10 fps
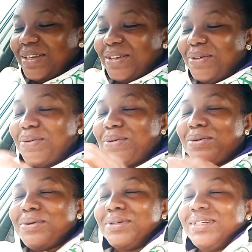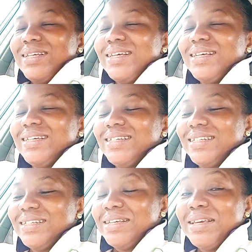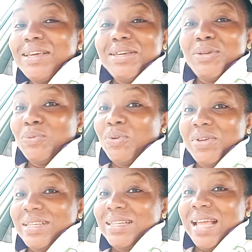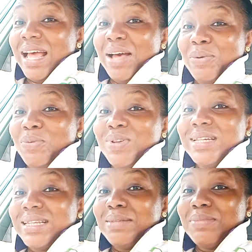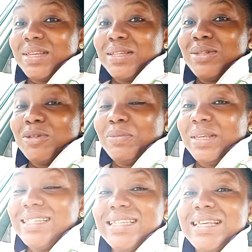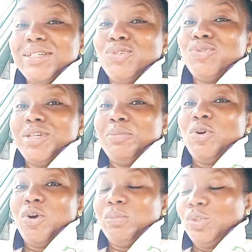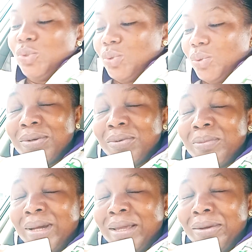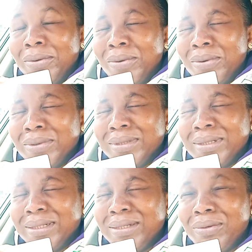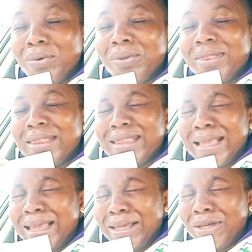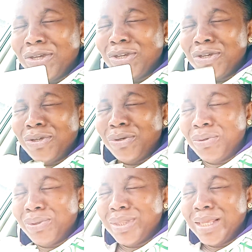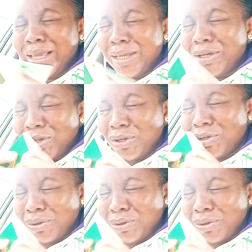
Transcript: Oh God, you will not understand what this means to me. This is a dream come true. Oh my God. God thank you. Thank you.